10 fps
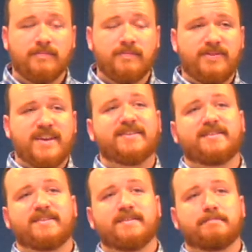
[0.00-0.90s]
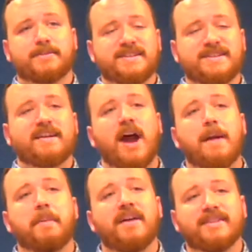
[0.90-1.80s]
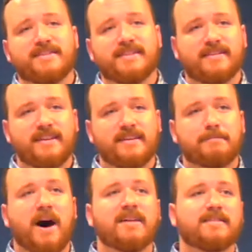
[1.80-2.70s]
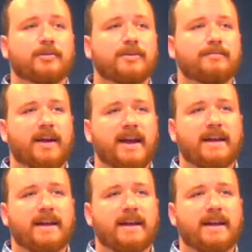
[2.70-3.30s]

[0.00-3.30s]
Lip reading: this particular hypothesis is possible, right?